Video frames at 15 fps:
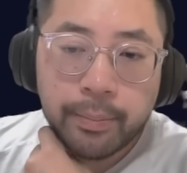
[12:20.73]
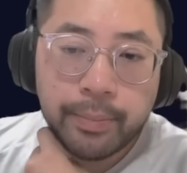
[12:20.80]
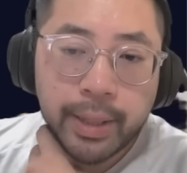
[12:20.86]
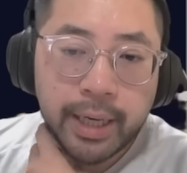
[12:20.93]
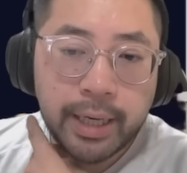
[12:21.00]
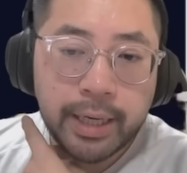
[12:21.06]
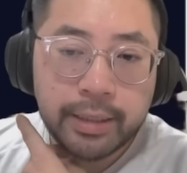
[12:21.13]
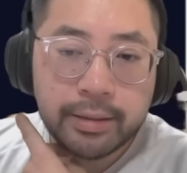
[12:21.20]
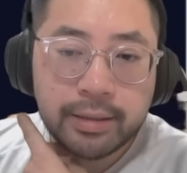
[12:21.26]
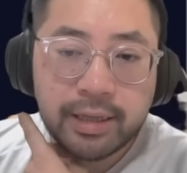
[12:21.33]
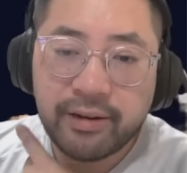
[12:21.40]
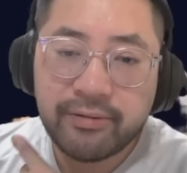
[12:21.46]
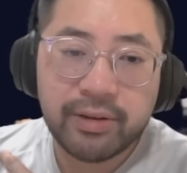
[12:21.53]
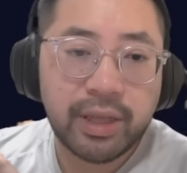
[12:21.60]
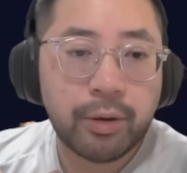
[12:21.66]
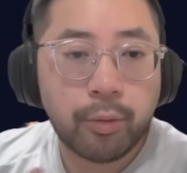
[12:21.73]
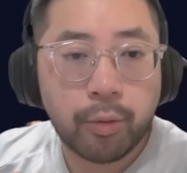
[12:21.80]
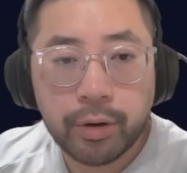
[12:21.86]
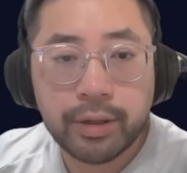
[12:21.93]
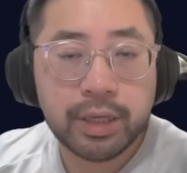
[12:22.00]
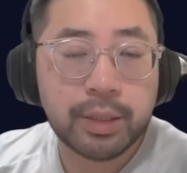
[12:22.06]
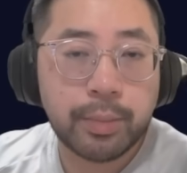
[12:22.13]
but definitely
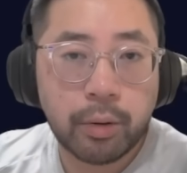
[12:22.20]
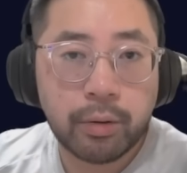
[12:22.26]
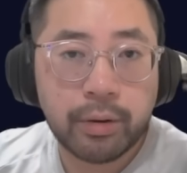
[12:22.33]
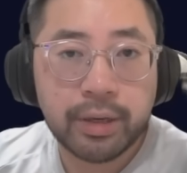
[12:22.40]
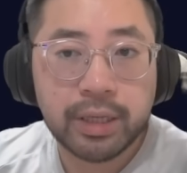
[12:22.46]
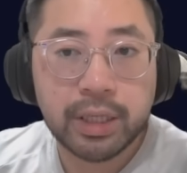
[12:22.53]
worth exploring,